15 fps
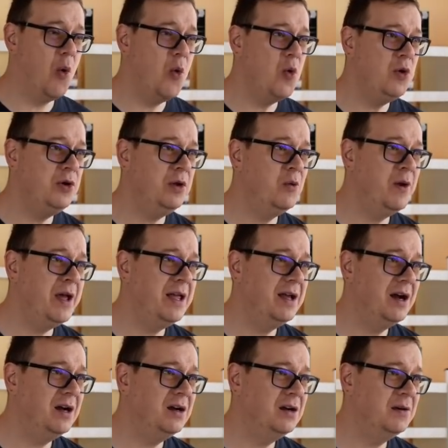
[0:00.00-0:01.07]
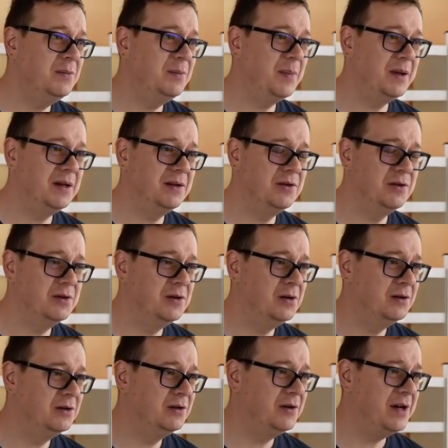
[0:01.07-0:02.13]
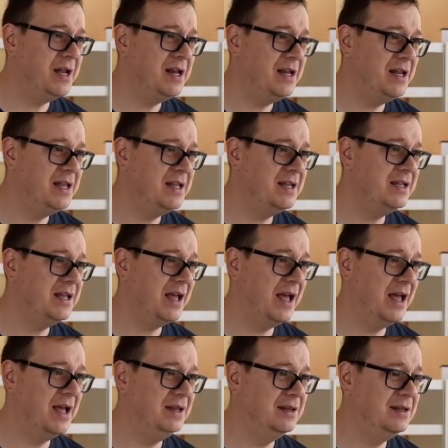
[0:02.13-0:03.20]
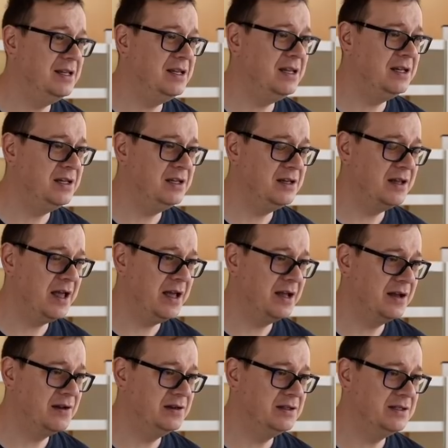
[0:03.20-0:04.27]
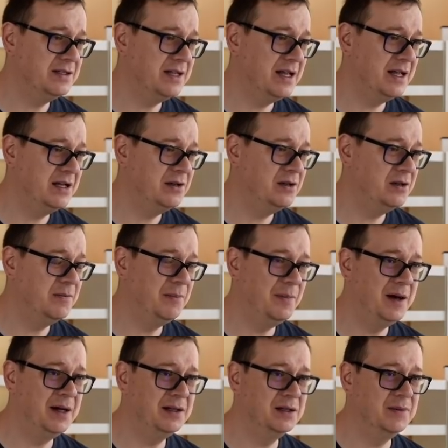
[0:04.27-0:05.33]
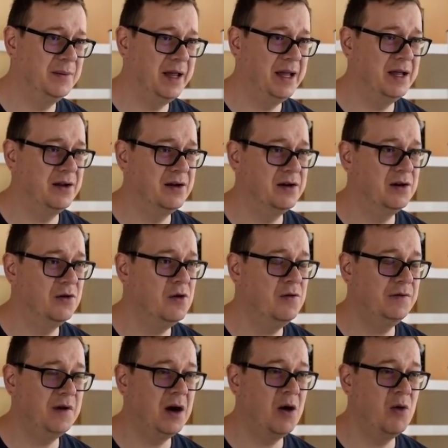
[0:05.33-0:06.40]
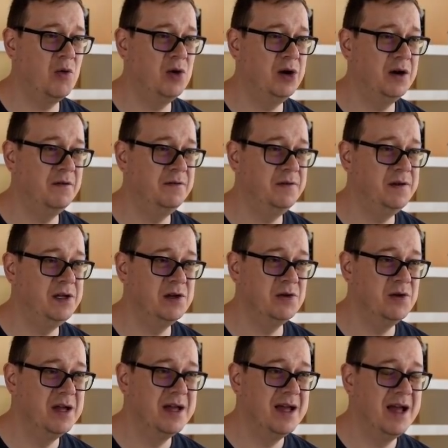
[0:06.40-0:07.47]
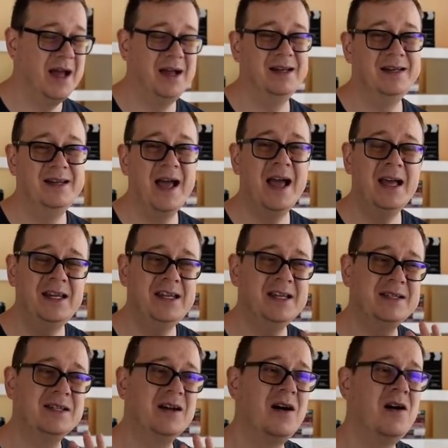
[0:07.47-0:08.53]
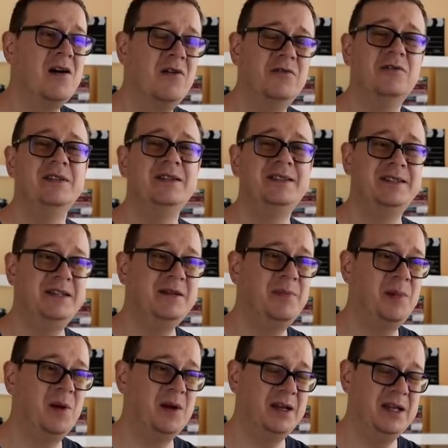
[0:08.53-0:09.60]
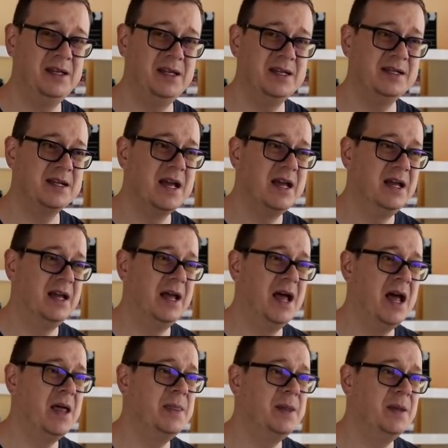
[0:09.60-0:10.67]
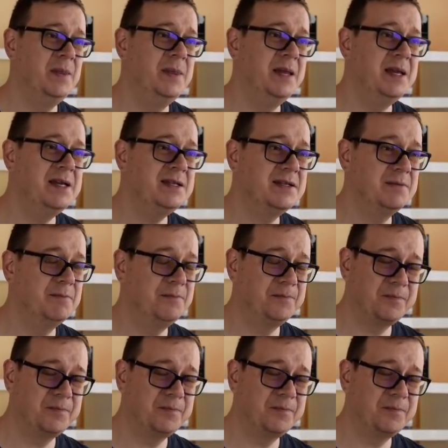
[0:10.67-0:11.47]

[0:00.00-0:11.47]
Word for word: all the way up and to the trailing and leading anchors and to the bottom anchor of our view. And that is how simple it is. And this